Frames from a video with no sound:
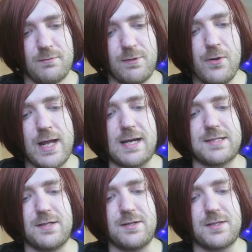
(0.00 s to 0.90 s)
Road
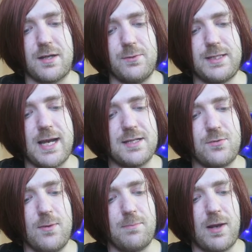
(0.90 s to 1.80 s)
accidents, I would dare
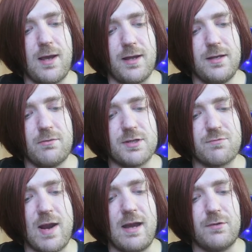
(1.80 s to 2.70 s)
to imply, are
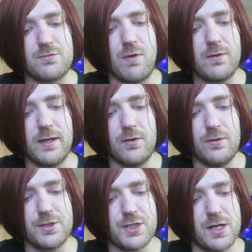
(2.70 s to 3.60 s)
as rare as rocking
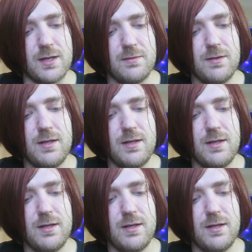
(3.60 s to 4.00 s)
horse shit.